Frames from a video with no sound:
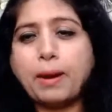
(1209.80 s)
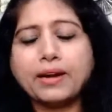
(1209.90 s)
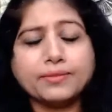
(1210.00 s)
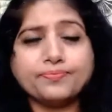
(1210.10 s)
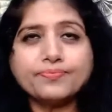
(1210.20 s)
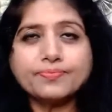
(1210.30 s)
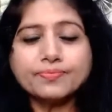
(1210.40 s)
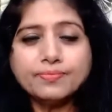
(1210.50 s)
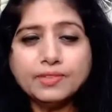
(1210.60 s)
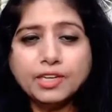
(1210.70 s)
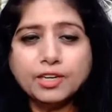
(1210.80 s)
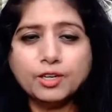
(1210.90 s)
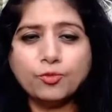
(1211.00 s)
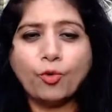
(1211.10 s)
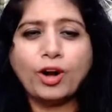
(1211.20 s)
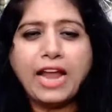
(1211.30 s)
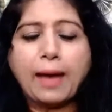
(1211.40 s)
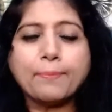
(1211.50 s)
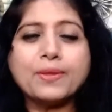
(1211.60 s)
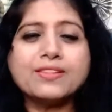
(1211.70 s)
But what
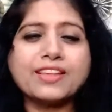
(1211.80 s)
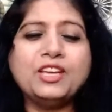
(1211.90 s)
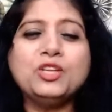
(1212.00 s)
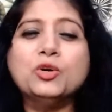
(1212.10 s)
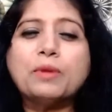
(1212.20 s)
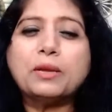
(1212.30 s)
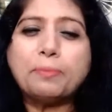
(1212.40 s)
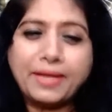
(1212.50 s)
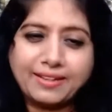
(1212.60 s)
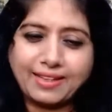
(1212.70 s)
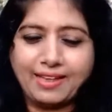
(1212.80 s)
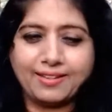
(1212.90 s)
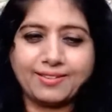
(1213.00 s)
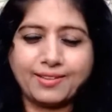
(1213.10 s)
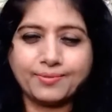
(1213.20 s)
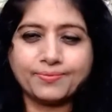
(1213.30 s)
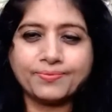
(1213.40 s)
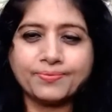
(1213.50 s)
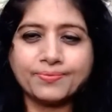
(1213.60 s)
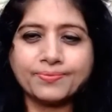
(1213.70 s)
happens in human beings is
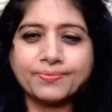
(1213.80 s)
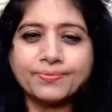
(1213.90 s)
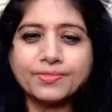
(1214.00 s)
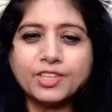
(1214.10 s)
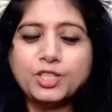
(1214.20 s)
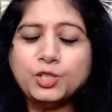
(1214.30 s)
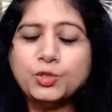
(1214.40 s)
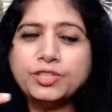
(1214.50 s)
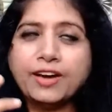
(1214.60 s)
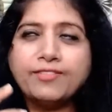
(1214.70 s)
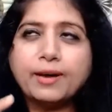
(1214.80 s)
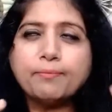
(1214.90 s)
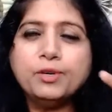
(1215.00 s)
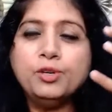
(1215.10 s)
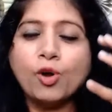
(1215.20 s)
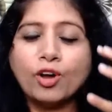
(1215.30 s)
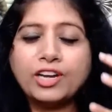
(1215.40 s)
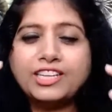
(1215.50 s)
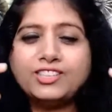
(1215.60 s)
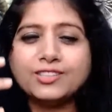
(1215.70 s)
you develop
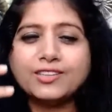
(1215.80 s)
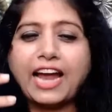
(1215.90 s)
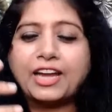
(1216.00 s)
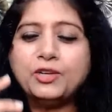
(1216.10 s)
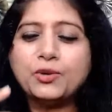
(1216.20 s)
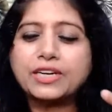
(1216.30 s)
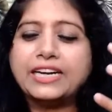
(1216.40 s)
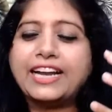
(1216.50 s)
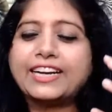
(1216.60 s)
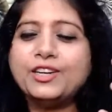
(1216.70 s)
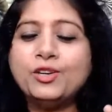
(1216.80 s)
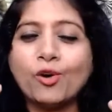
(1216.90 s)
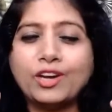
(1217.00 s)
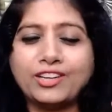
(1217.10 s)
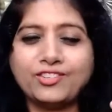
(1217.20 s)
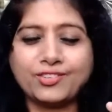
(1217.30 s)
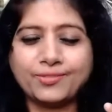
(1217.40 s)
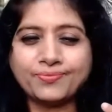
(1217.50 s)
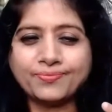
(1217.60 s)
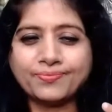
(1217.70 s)
knowledge and you collect knowledge.
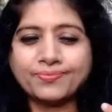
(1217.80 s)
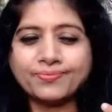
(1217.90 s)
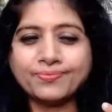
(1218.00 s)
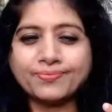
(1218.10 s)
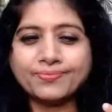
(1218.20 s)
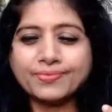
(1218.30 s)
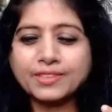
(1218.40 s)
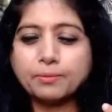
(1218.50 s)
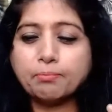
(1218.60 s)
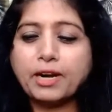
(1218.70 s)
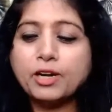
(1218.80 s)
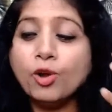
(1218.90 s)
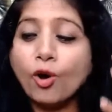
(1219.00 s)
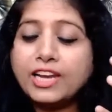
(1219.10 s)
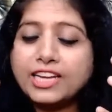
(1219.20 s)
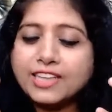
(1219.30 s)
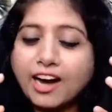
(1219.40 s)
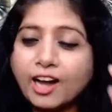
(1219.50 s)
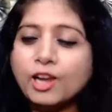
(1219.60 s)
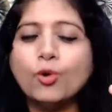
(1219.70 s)
But knowledge
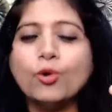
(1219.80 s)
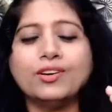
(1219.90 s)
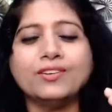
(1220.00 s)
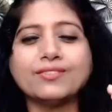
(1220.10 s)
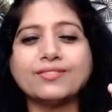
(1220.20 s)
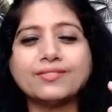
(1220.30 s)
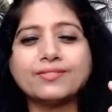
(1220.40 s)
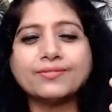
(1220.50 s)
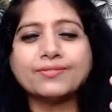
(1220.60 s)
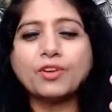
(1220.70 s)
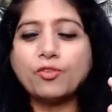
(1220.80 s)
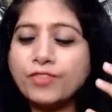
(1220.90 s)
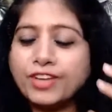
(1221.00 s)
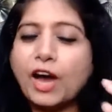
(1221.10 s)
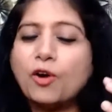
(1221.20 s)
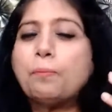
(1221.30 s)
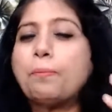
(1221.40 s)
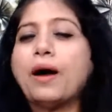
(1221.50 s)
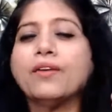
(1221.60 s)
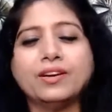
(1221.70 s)
alone,
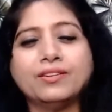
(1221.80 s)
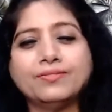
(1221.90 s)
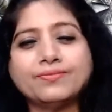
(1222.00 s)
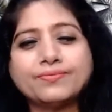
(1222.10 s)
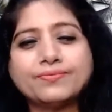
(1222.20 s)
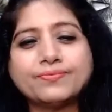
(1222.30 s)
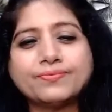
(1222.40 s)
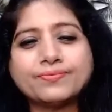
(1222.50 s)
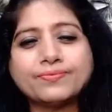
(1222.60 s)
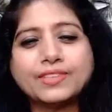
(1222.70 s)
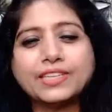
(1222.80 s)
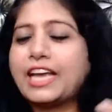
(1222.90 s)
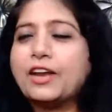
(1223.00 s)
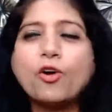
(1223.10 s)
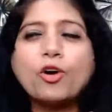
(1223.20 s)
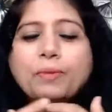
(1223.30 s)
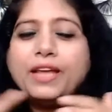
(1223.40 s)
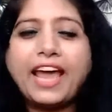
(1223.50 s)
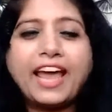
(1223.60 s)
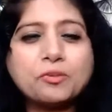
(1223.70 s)
without power, cannot
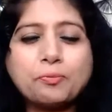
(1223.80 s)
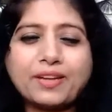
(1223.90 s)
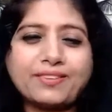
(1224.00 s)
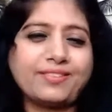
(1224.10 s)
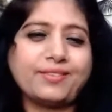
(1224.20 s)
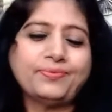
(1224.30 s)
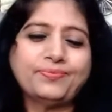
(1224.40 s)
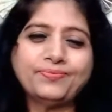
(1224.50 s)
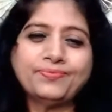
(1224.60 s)
be expressed.